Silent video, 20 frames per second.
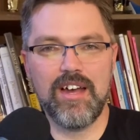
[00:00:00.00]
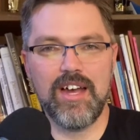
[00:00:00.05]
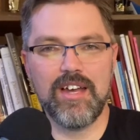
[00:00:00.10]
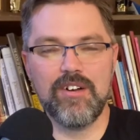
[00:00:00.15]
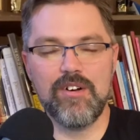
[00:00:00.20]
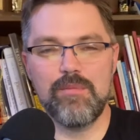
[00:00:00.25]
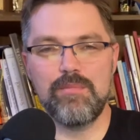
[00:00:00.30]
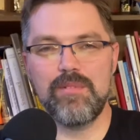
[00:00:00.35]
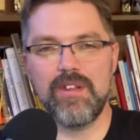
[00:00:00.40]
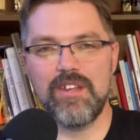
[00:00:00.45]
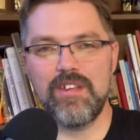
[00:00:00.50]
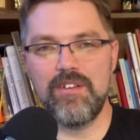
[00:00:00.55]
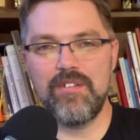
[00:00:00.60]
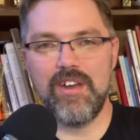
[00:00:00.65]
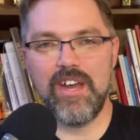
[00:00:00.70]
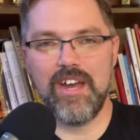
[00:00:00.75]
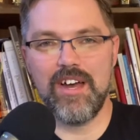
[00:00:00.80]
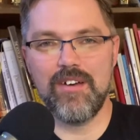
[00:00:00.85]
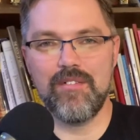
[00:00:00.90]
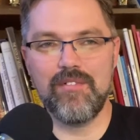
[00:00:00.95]
I hope that you
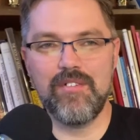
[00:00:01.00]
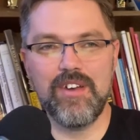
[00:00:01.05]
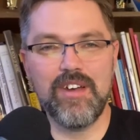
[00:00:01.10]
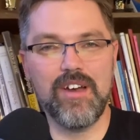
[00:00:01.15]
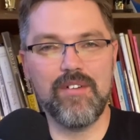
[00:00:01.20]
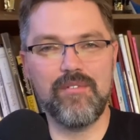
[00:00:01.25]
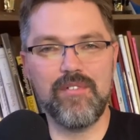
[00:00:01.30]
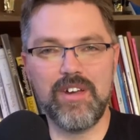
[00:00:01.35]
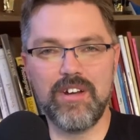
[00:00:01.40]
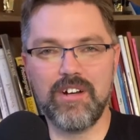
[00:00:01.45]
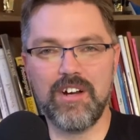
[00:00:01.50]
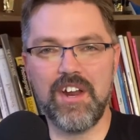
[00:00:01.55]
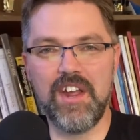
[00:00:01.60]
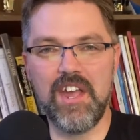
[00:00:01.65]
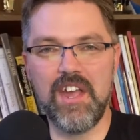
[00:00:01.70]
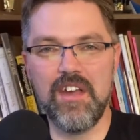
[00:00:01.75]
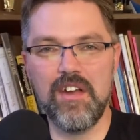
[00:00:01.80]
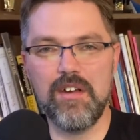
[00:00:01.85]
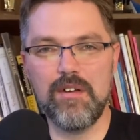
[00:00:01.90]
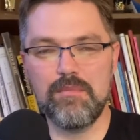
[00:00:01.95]
have a
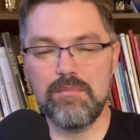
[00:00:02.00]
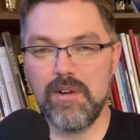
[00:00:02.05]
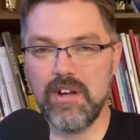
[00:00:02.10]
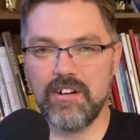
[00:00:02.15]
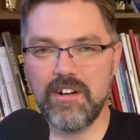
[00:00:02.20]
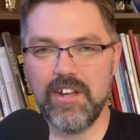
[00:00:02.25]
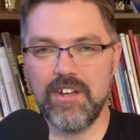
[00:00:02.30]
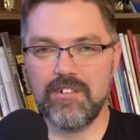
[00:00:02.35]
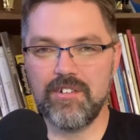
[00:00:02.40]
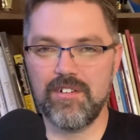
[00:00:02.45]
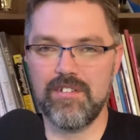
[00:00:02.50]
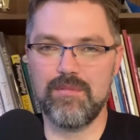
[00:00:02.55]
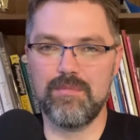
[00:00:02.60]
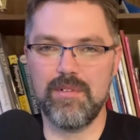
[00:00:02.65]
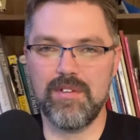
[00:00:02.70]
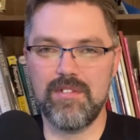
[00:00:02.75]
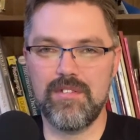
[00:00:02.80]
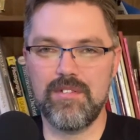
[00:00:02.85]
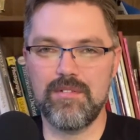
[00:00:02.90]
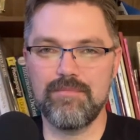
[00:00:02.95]
very Merry
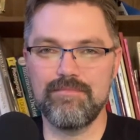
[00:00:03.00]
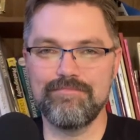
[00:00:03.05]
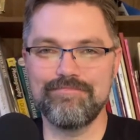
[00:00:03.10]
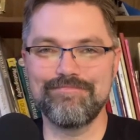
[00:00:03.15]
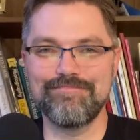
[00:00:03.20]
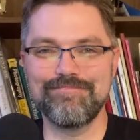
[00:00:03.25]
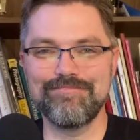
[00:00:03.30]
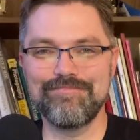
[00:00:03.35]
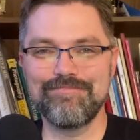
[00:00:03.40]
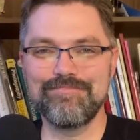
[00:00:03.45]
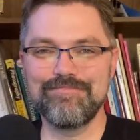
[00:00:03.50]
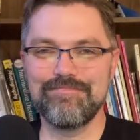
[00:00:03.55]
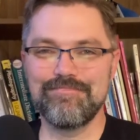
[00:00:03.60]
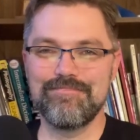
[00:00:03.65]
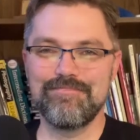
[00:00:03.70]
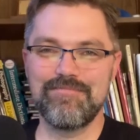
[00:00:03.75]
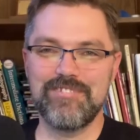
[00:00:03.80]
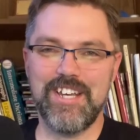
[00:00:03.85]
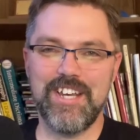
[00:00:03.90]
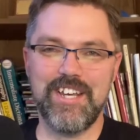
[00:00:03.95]
Christmas.
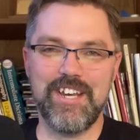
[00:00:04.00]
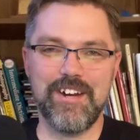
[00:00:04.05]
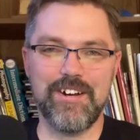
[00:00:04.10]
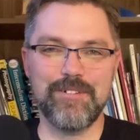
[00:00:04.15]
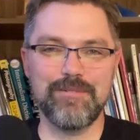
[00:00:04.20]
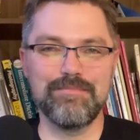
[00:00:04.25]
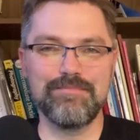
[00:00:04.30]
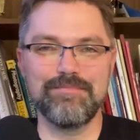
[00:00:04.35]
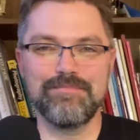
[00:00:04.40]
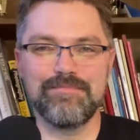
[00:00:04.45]
Take care.